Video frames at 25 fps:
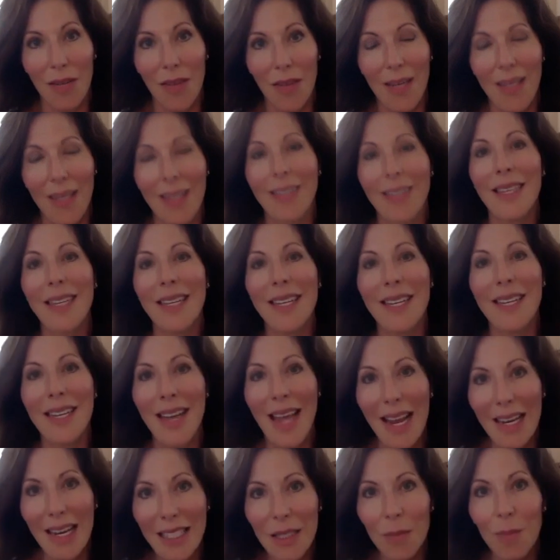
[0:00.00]
That is the
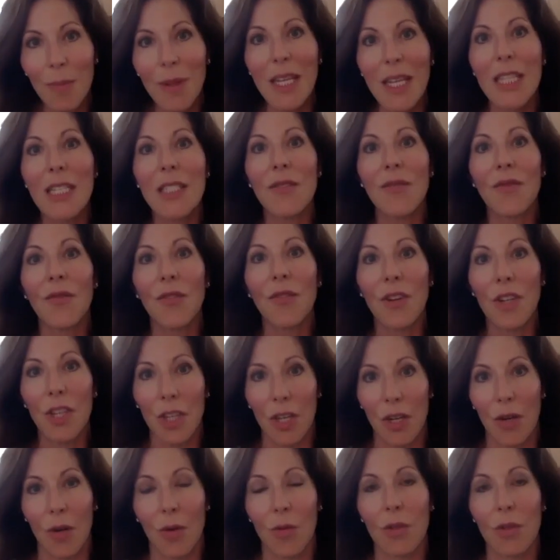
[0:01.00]
next piece for
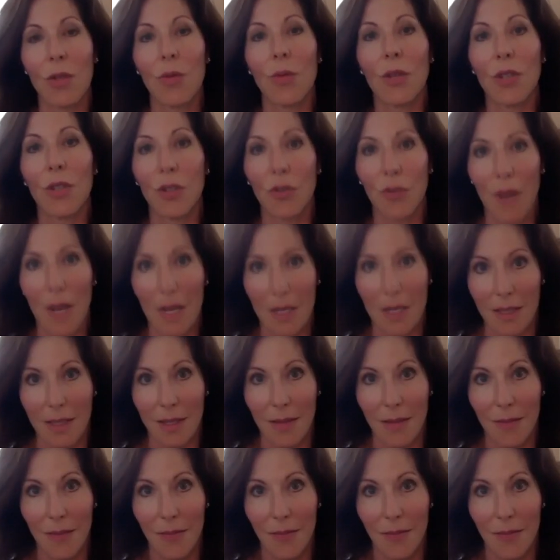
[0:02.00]
you to address.